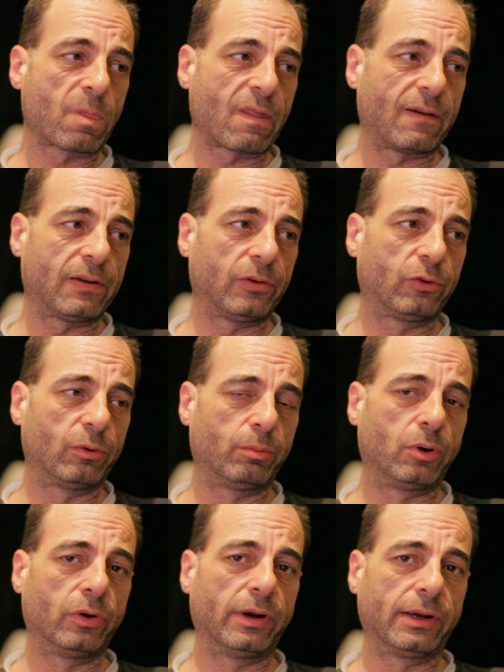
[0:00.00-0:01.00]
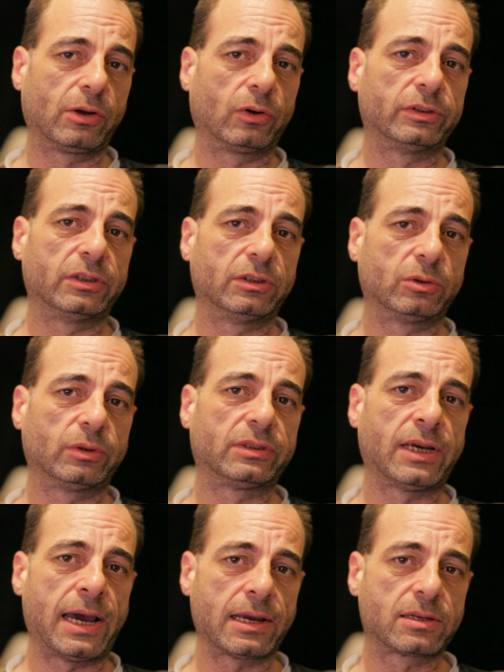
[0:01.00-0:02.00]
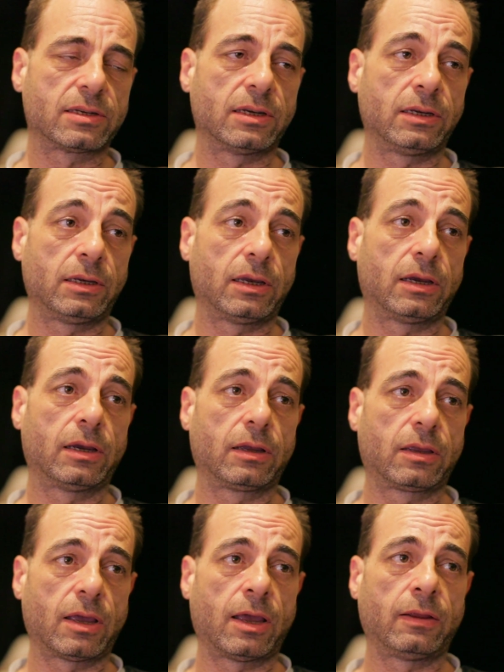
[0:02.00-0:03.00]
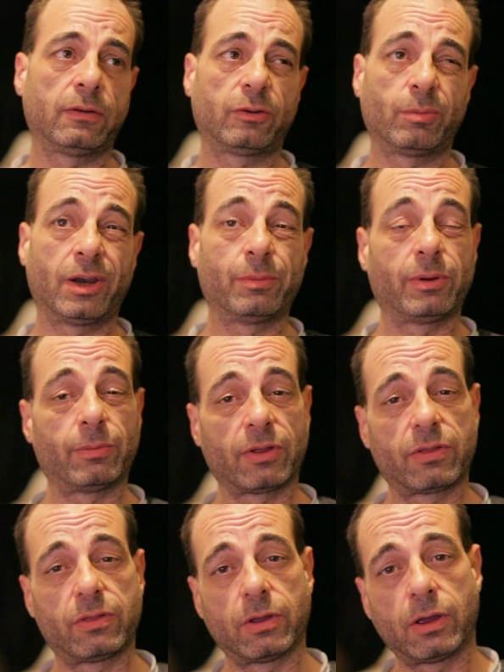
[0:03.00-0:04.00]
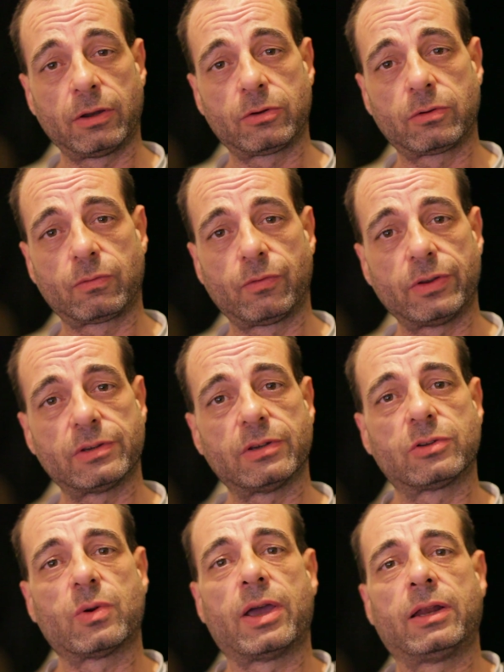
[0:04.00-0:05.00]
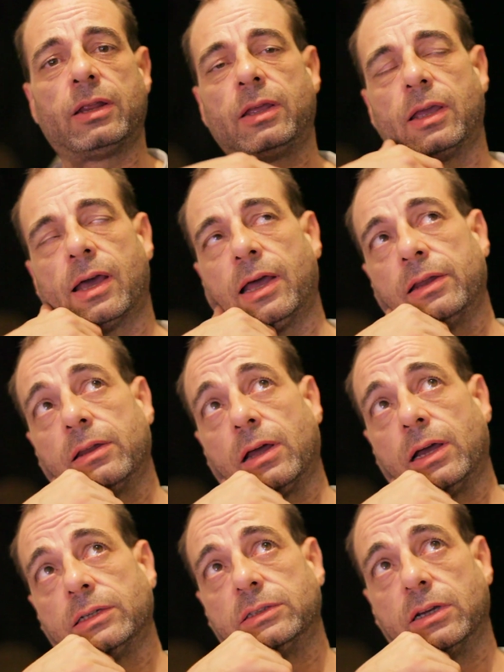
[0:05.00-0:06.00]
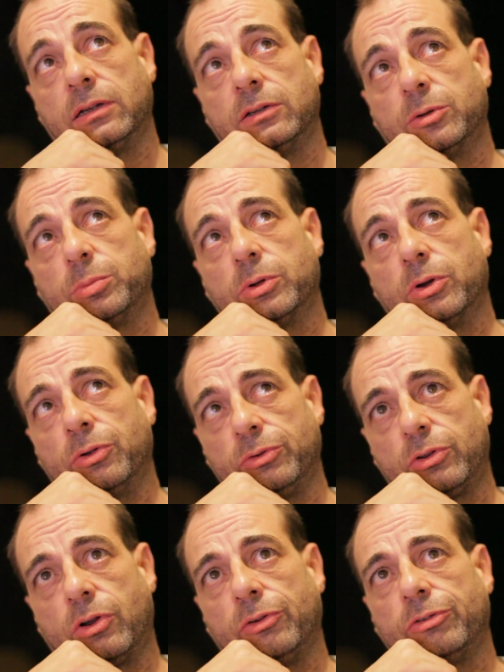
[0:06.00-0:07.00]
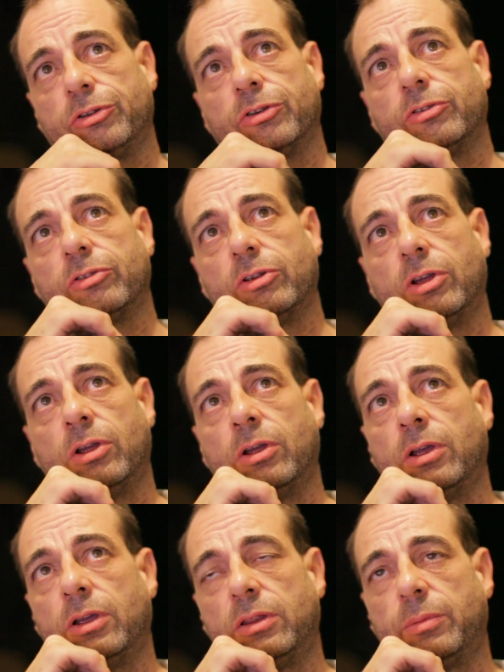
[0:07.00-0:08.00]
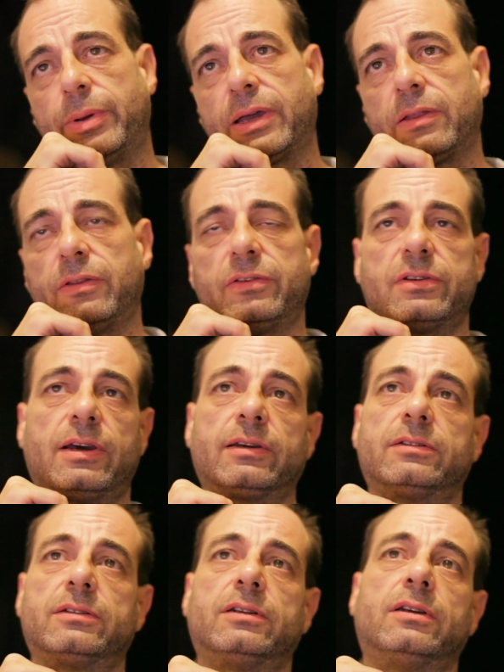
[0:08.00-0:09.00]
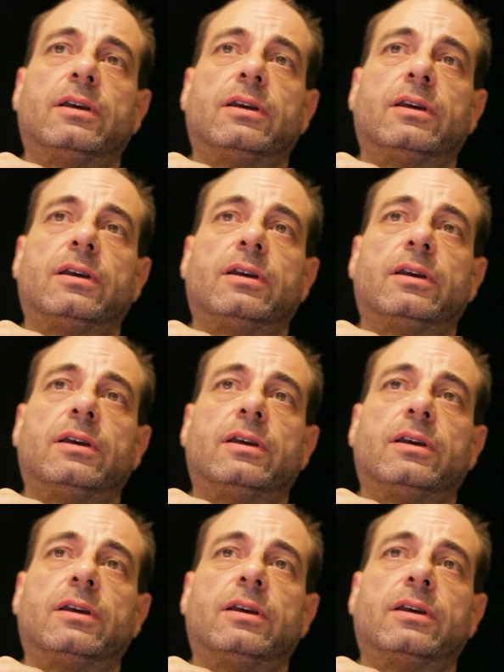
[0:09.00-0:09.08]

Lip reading: And at some point I got into a taxi again. This might have been my 3rd visit to A&E, and I turned up unconscious in the back of this taxi.